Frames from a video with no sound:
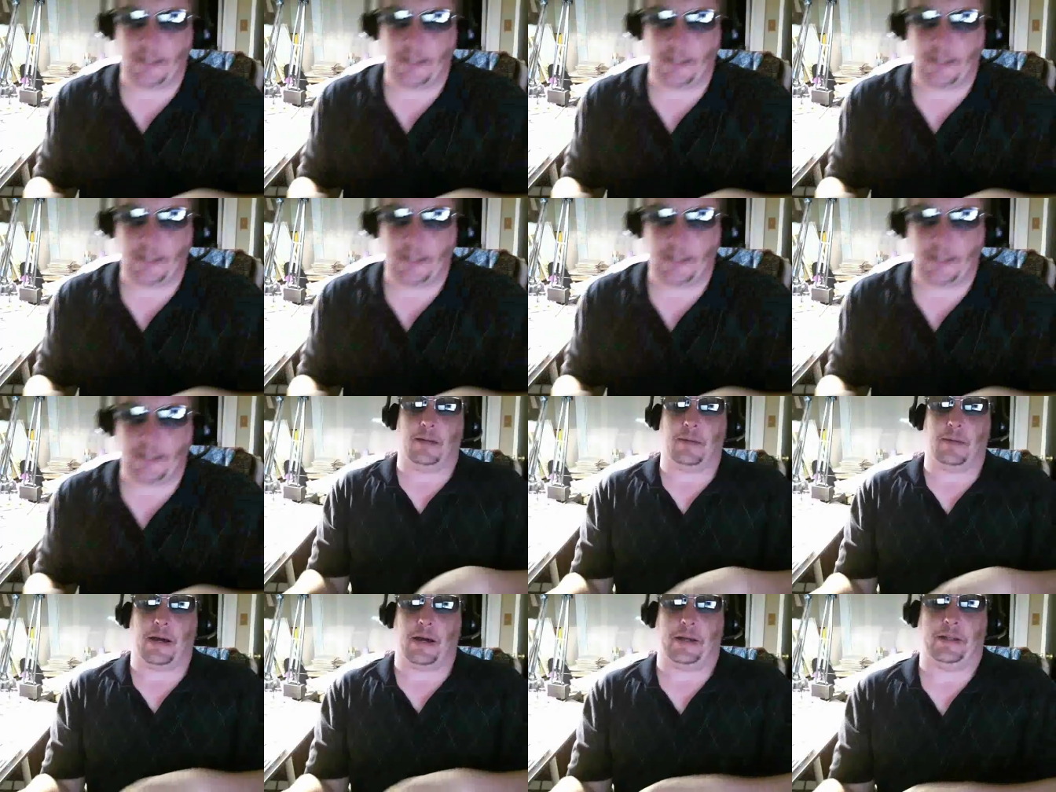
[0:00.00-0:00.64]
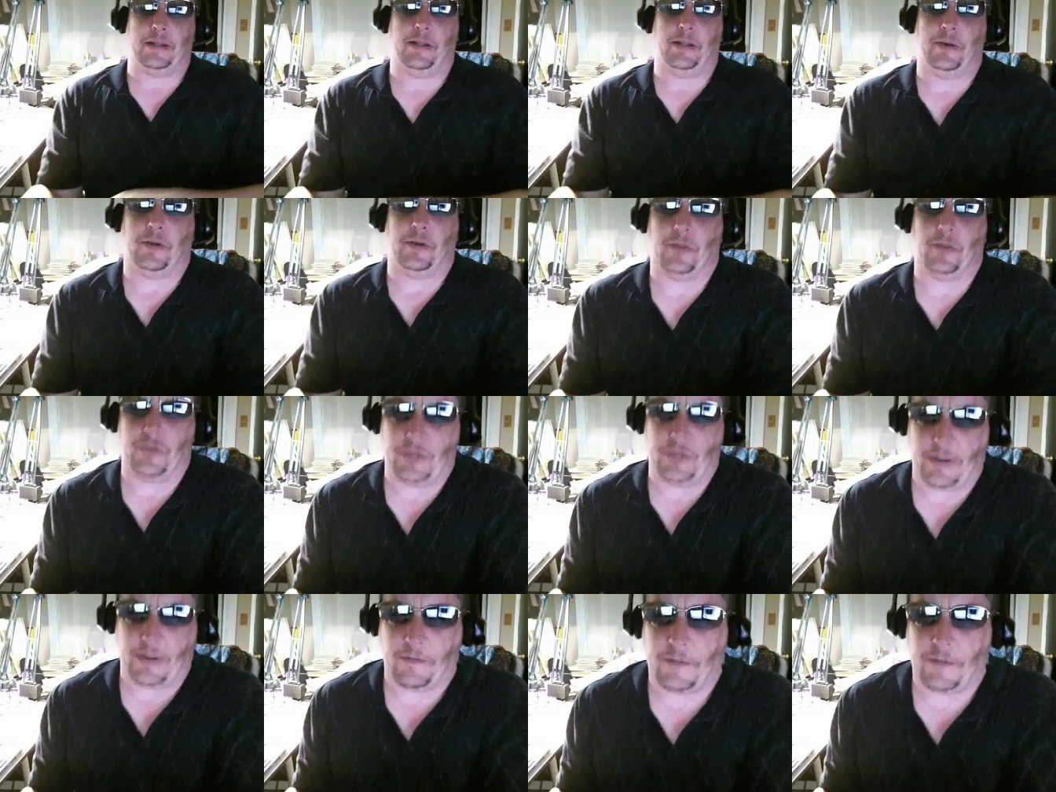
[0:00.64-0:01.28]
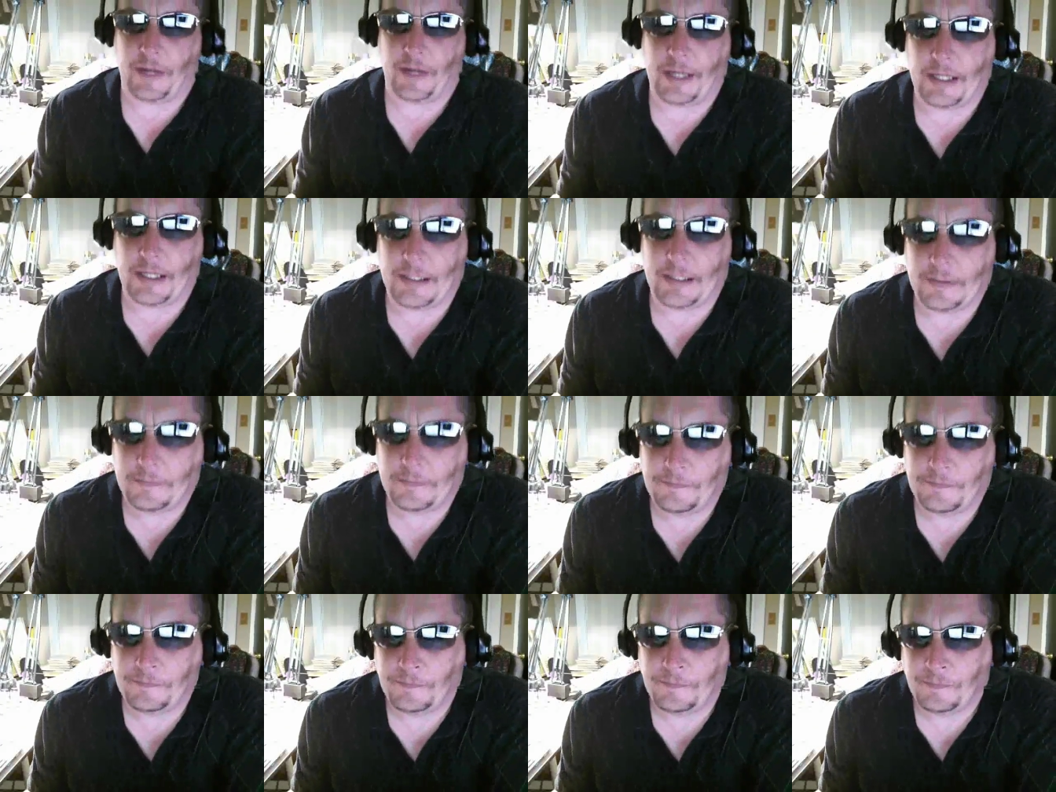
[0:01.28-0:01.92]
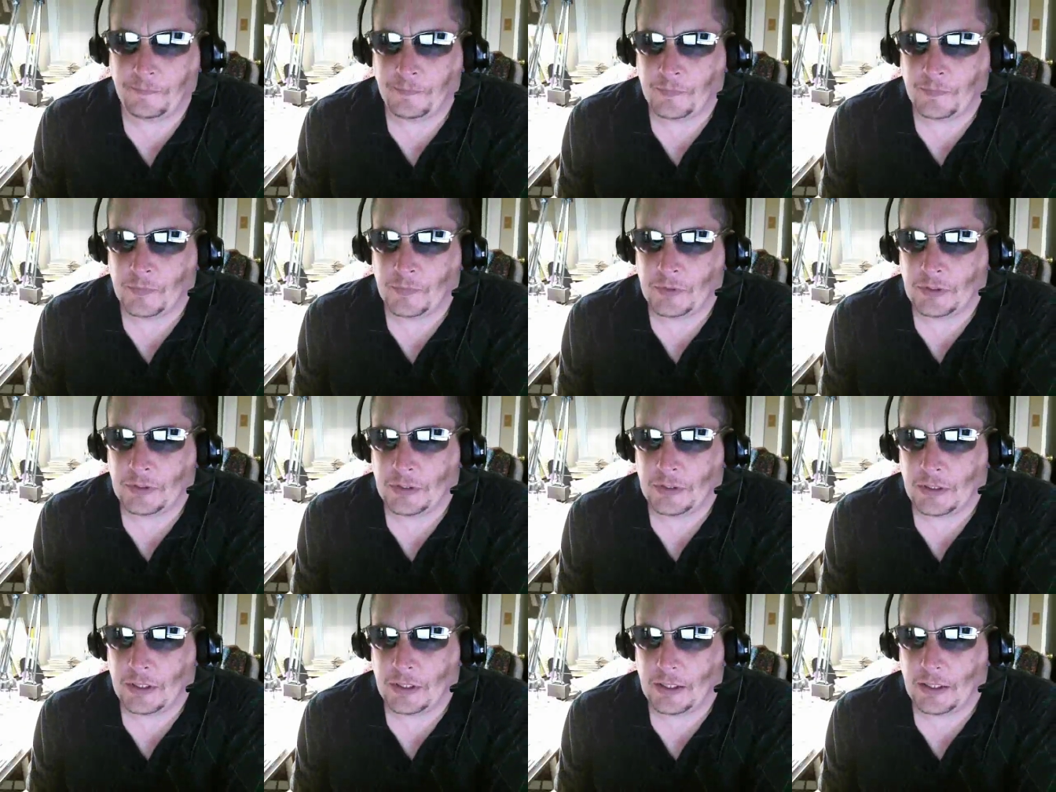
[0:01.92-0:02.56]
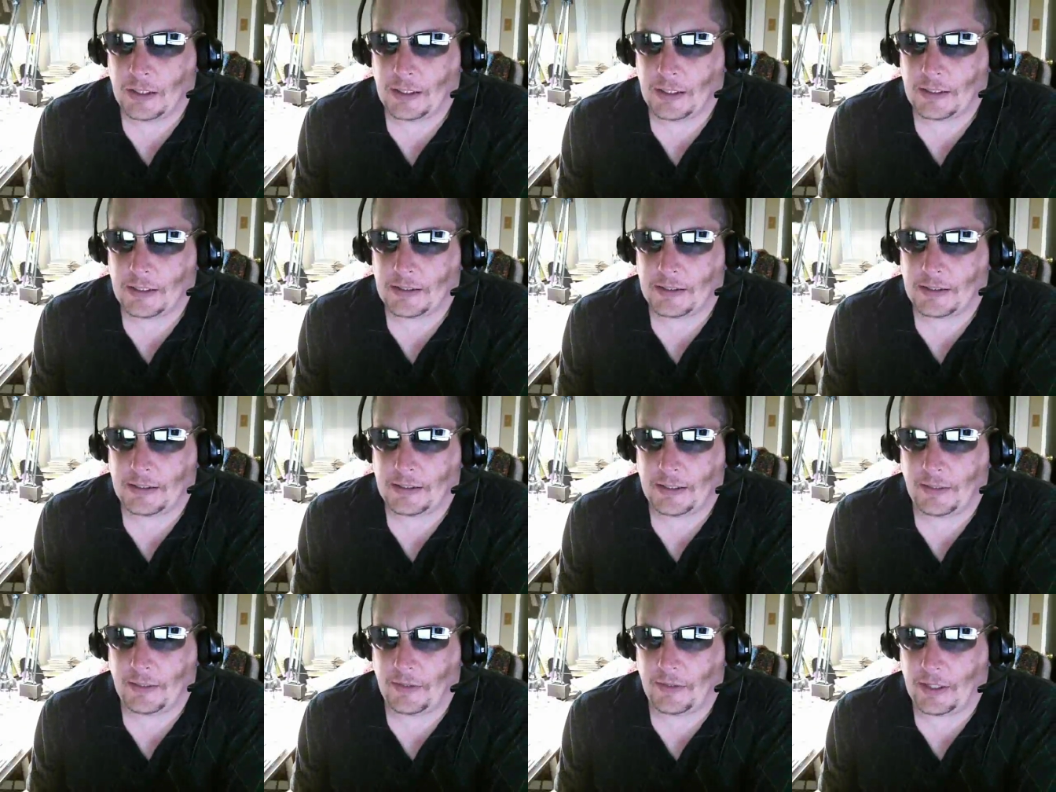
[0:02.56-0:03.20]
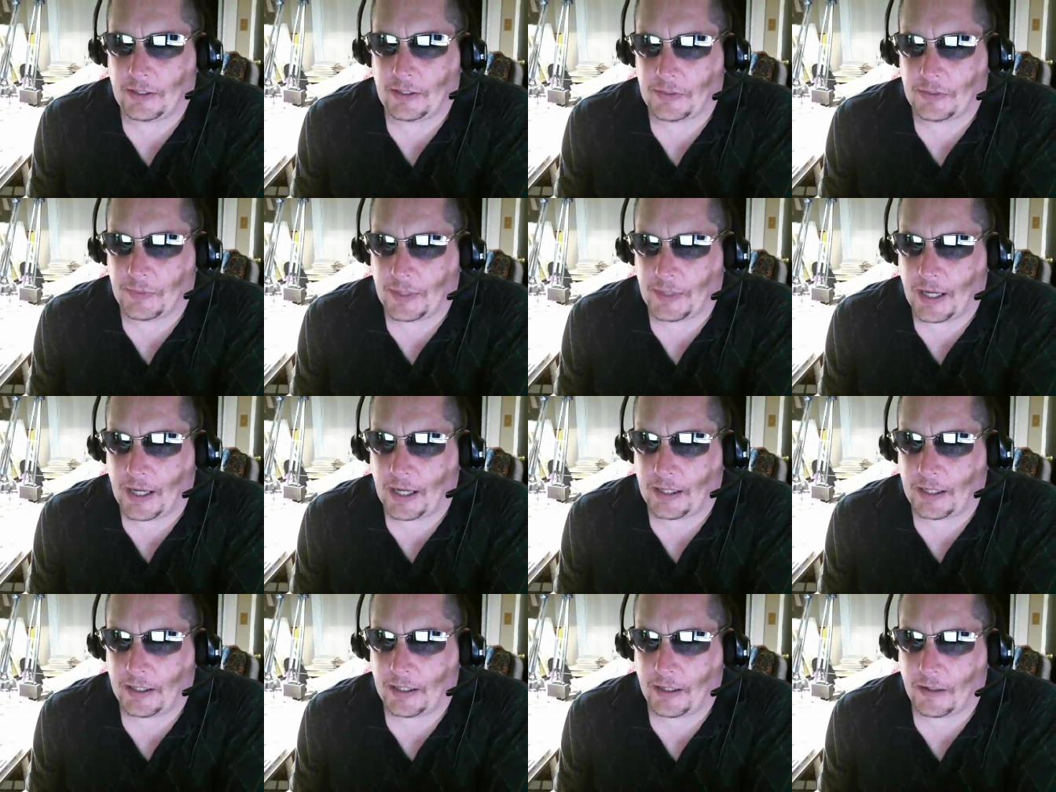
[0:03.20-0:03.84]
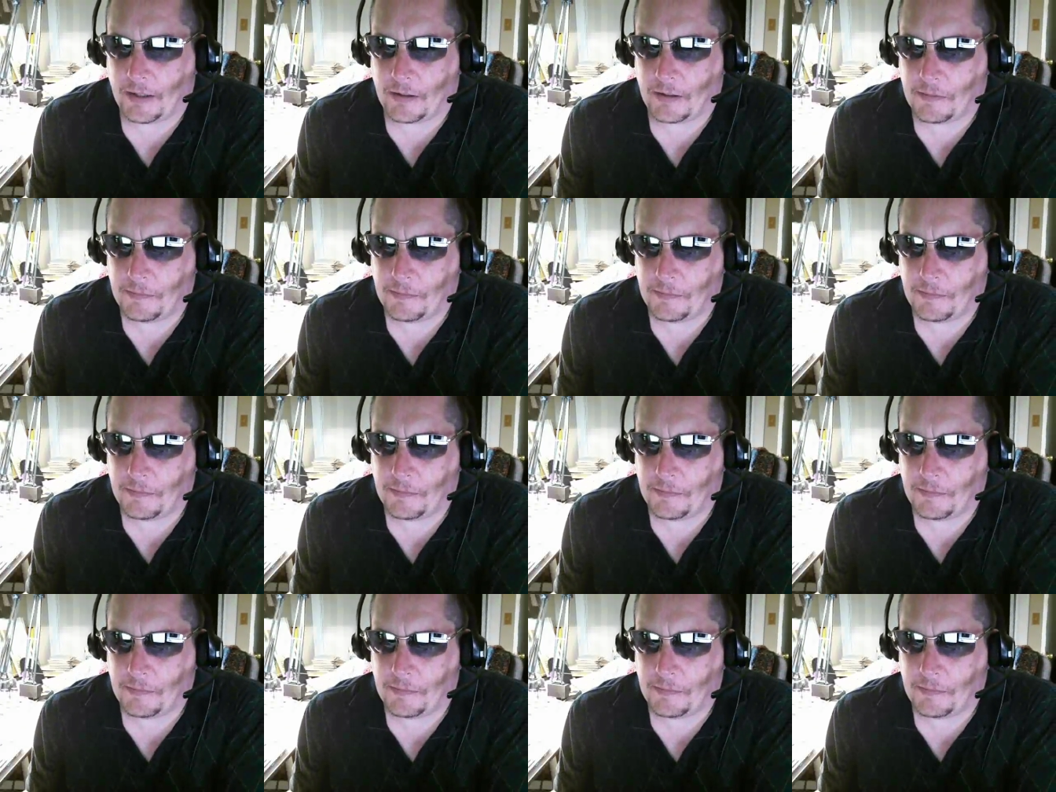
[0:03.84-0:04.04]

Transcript: in a mod loader zip file. Let's see what else we got here.